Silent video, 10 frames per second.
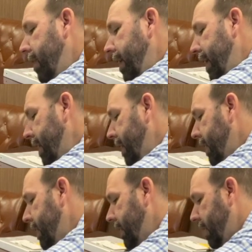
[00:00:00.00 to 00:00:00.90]

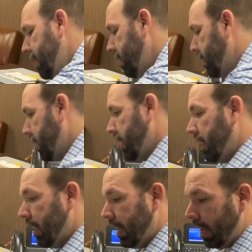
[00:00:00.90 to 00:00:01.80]
then,
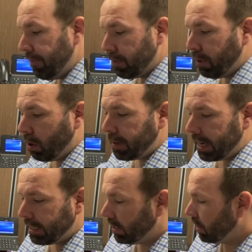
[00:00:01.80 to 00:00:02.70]
if your poll
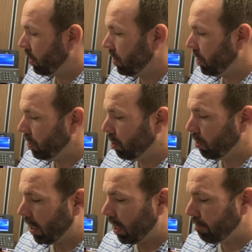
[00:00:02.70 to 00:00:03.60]
pad is starting
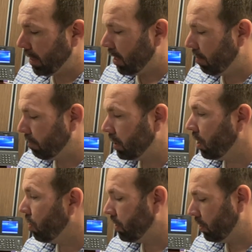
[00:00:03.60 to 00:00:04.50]
to become
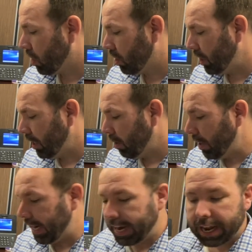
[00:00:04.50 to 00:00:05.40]
low in charging,
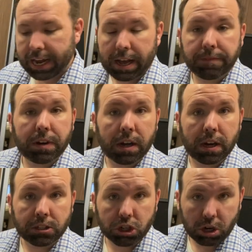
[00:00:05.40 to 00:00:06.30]
we have
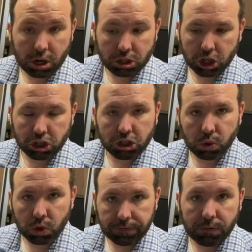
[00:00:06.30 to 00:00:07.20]
our charger
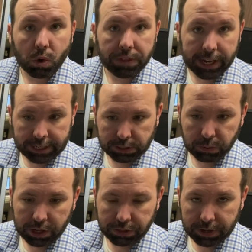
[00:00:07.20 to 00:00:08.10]
cord for that as
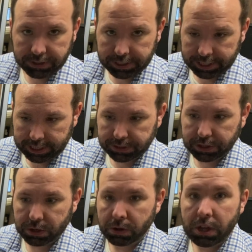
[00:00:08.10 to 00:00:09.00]
well throughout the day.
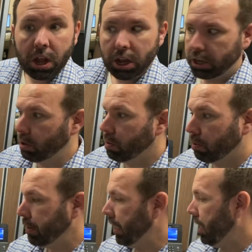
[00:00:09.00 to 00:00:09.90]
So you
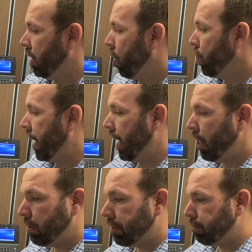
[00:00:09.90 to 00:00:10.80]
will be okay
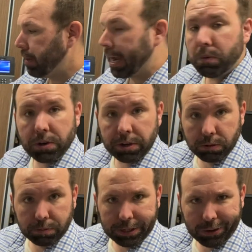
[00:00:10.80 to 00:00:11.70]
with power, you
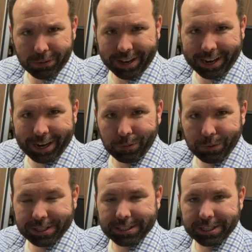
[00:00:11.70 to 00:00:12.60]
will be okay
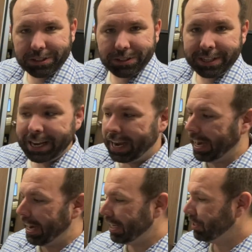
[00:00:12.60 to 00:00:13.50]
with signal,
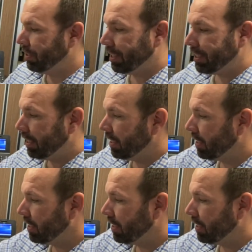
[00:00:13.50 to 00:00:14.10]
and so let's get this